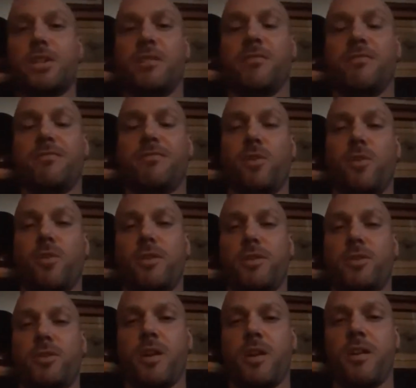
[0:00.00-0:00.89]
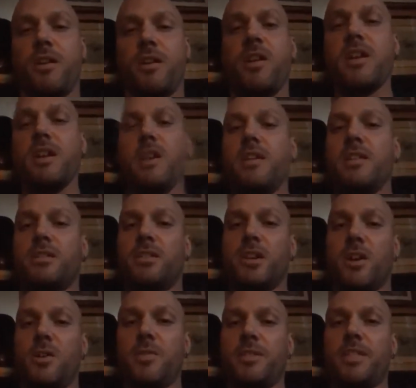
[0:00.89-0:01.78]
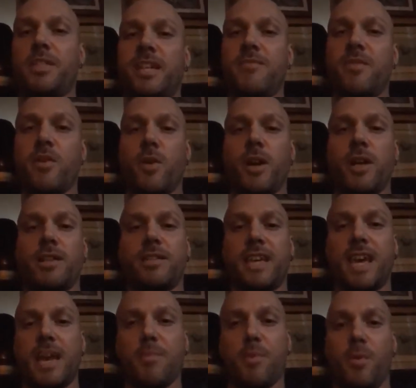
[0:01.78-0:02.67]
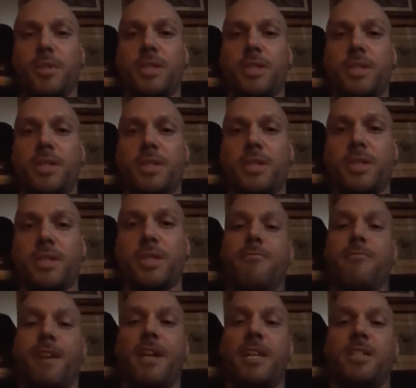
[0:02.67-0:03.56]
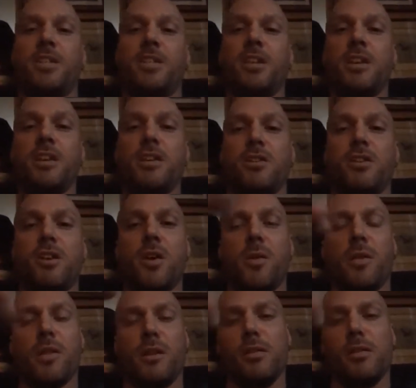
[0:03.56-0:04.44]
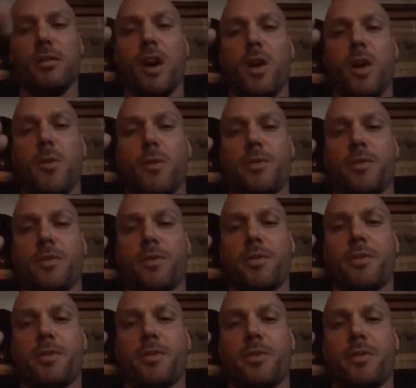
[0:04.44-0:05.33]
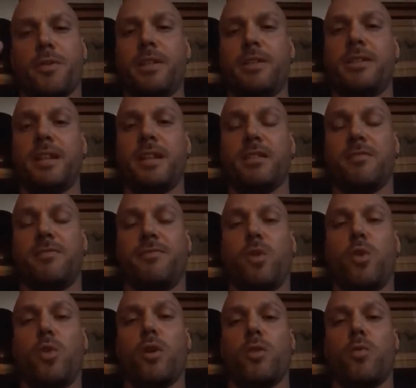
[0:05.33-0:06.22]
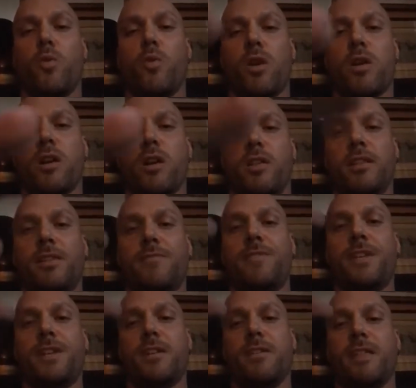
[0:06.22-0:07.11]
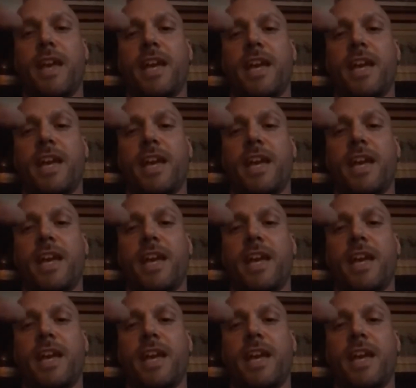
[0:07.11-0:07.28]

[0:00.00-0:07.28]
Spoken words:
the floor as well. So instead of going on the table, which is your end range, go a little lower with your mobility, sit on the floor and work on lifting your leg